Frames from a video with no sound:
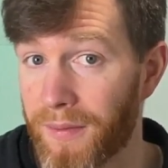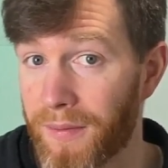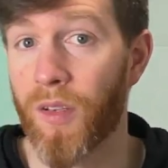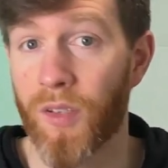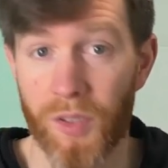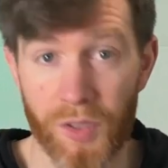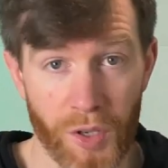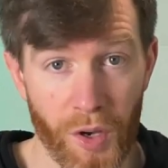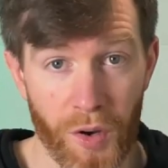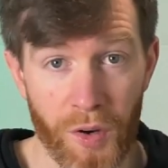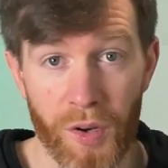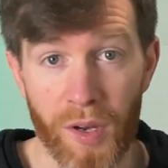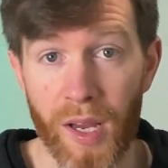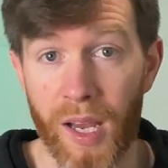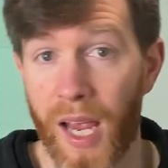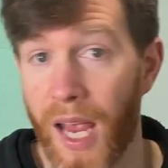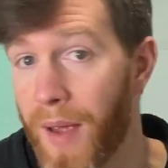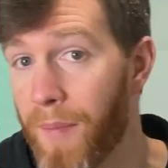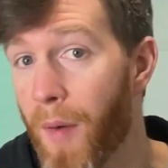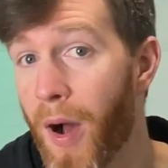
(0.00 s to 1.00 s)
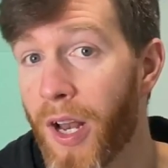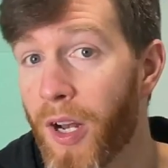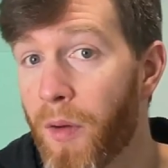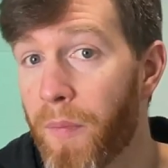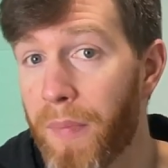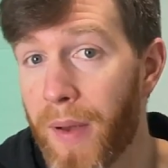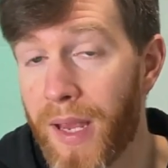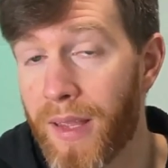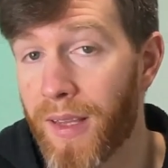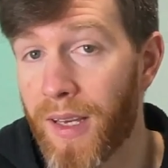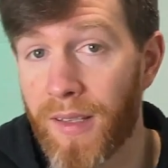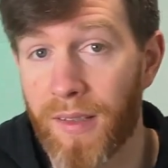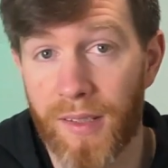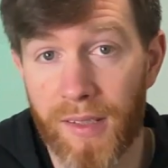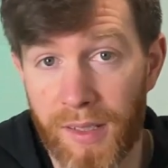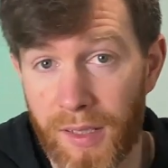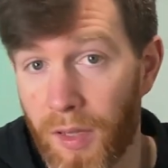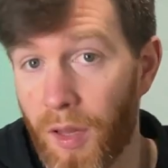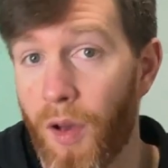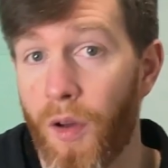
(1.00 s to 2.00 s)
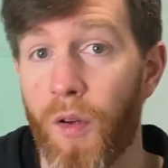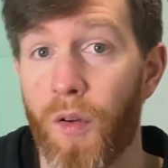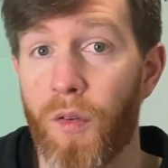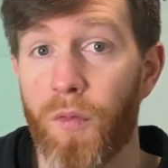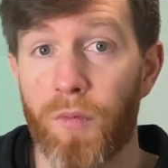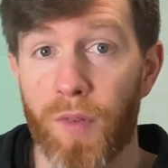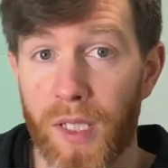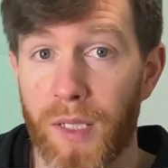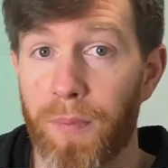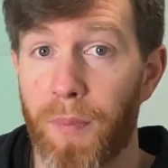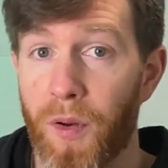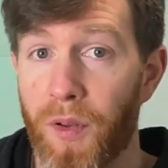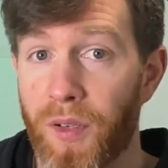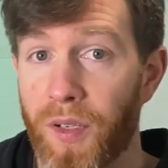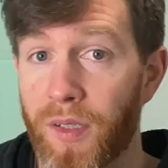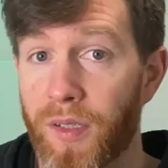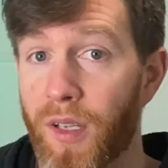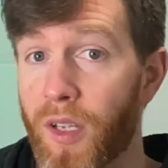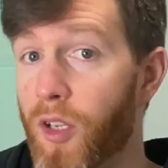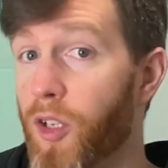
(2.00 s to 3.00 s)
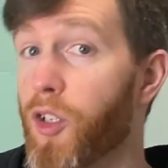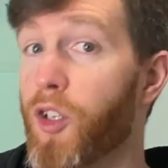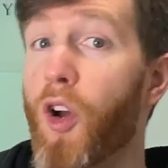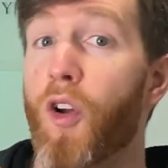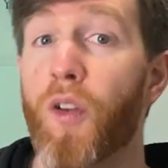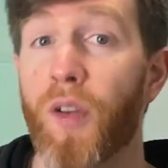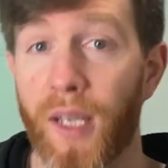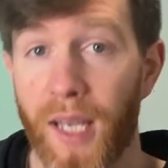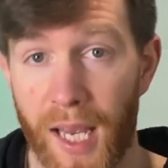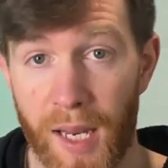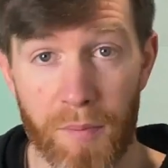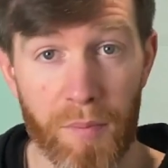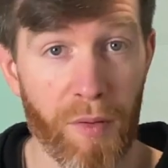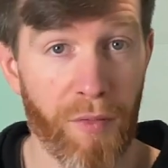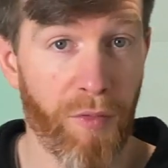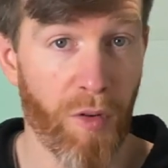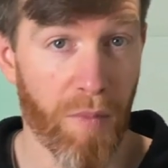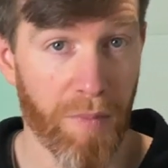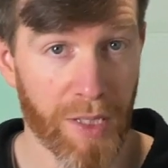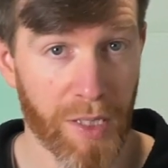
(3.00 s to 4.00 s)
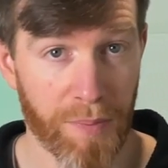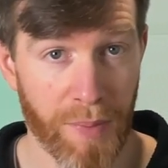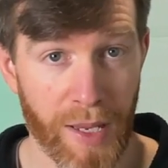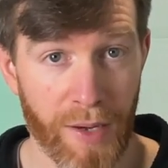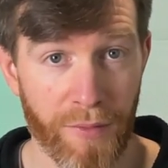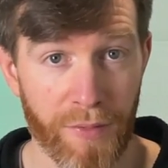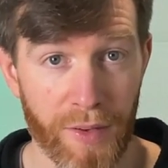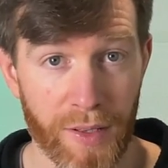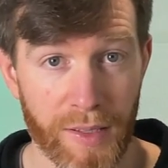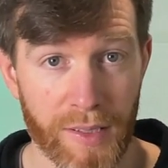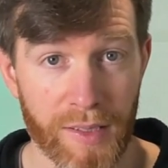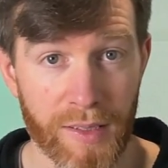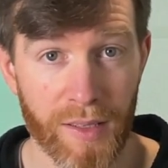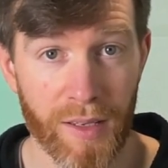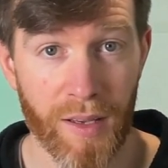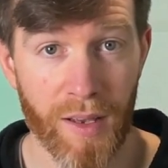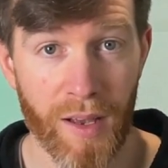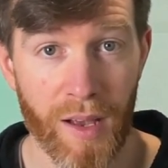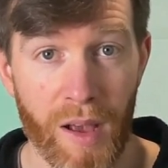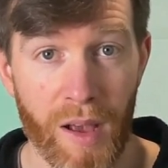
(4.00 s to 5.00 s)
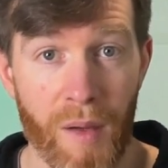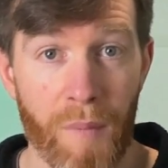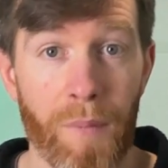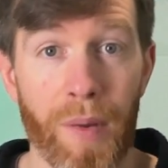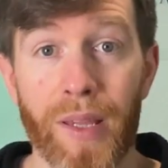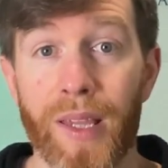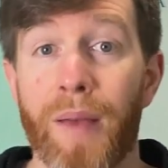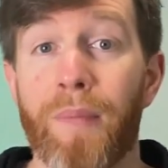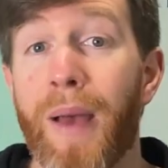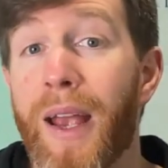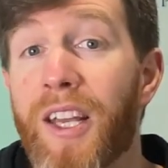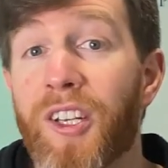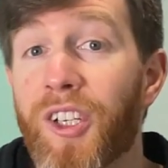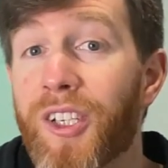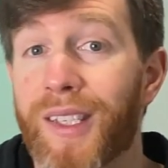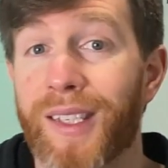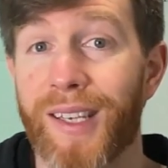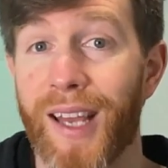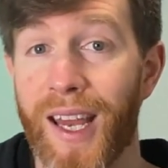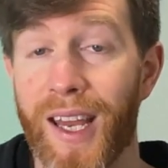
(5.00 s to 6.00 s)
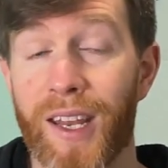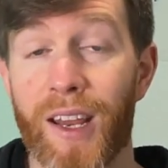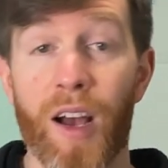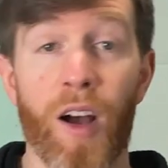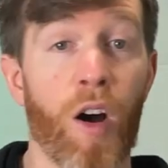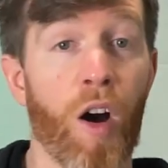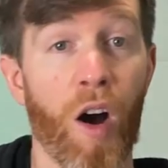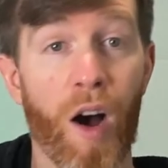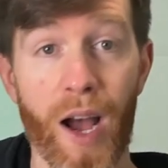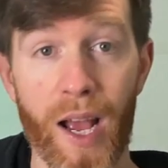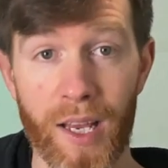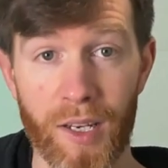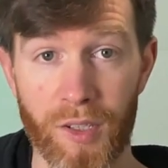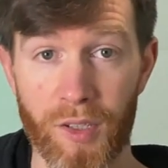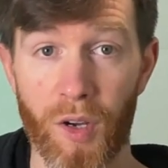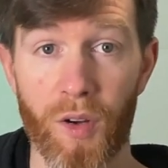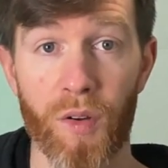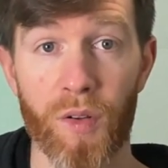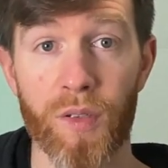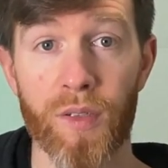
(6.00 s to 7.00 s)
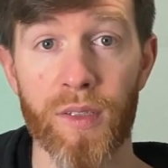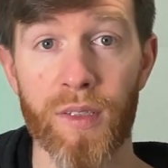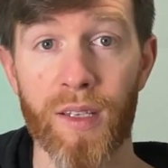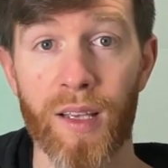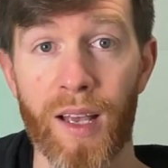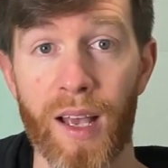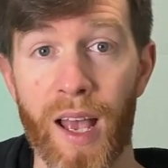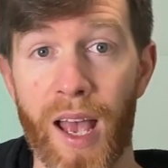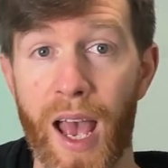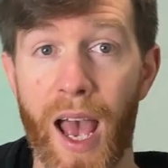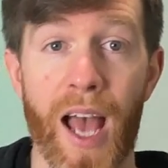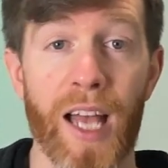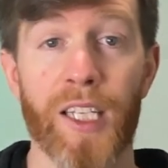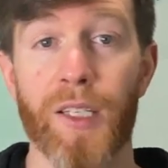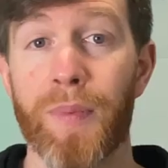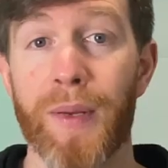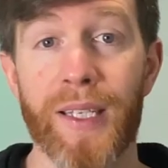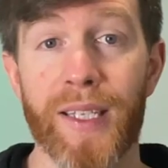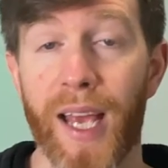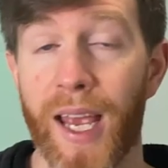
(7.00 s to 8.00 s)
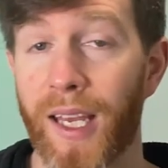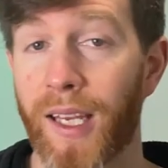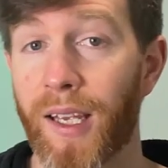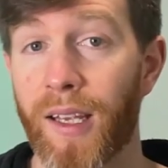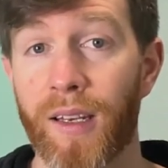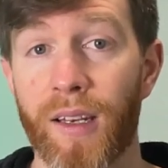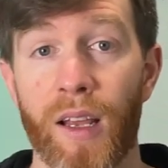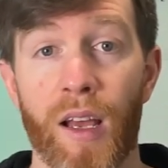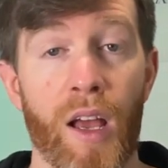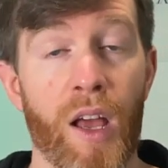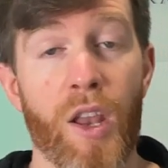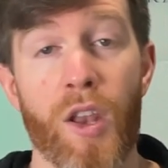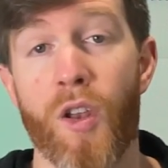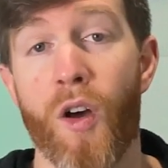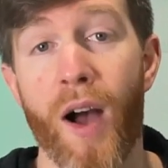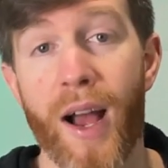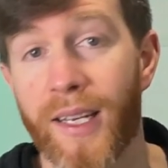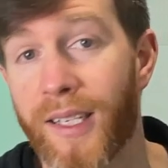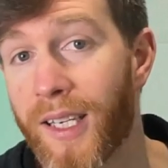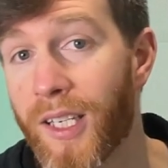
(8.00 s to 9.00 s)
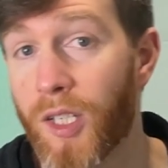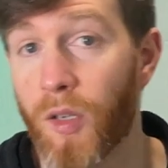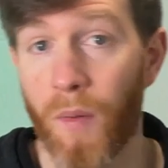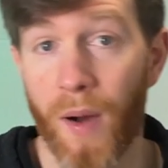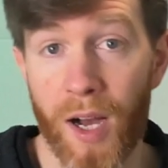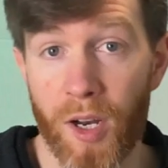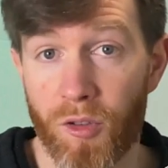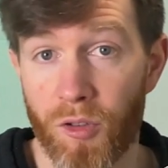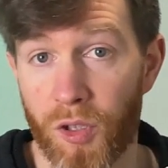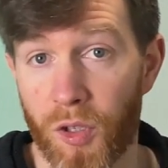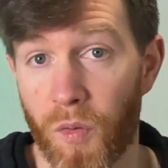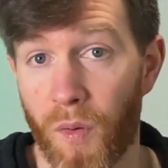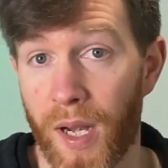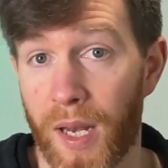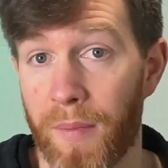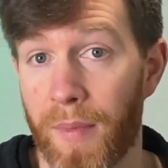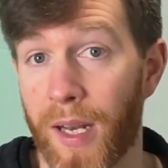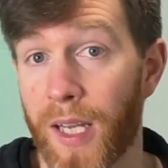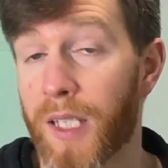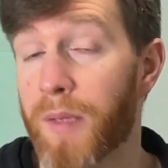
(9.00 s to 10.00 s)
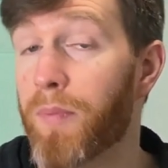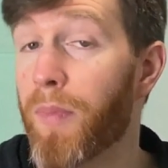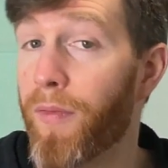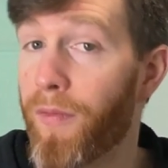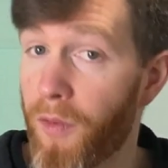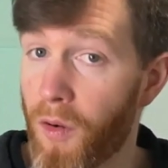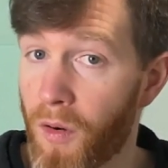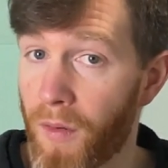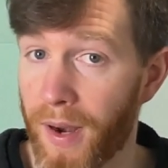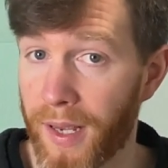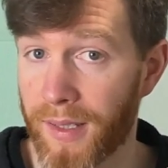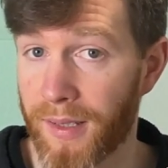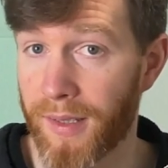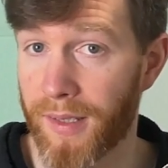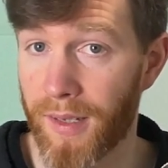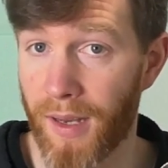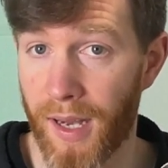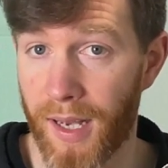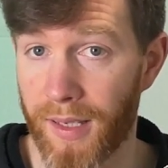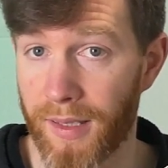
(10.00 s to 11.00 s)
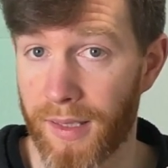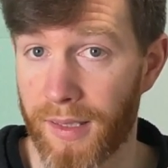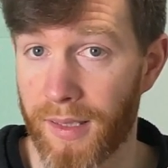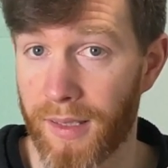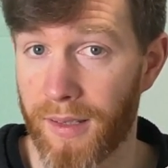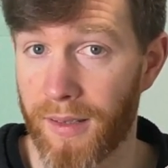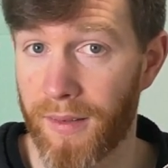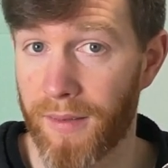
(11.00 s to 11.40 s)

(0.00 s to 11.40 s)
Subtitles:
So, it might not be that slow responders don't get performance benefits, but they may just need a higher dose and to be taken 90 to 120 minutes before exercise.